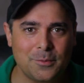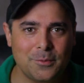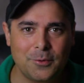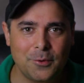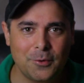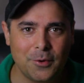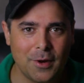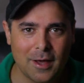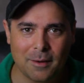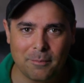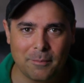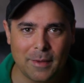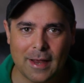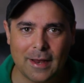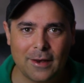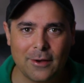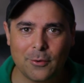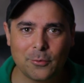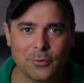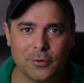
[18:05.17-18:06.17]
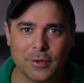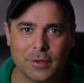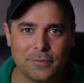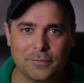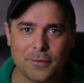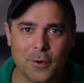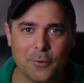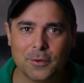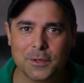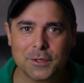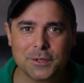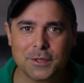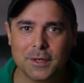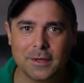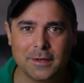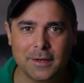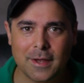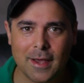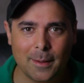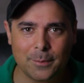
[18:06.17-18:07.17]
you're not manually
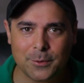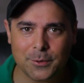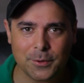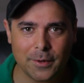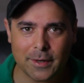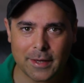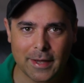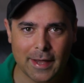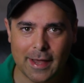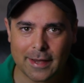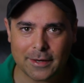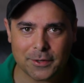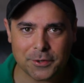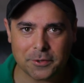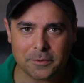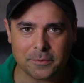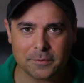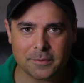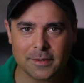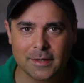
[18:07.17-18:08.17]
focusing, capturing action,